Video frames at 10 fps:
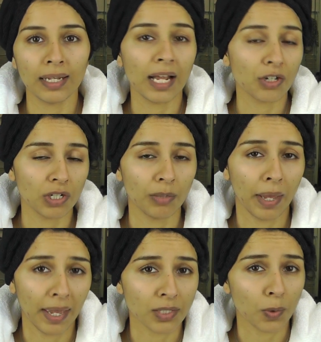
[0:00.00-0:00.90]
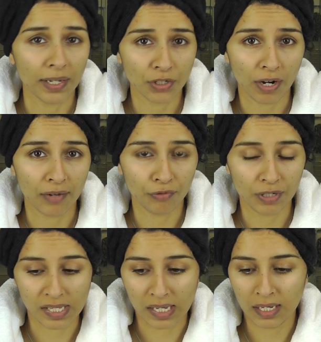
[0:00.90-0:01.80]
and naturally my hair is quite dry and
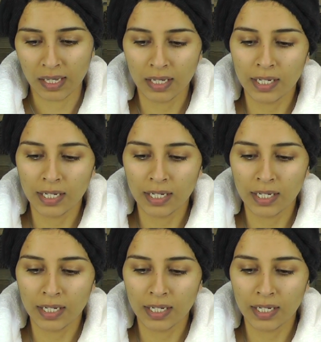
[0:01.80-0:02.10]
frizzy.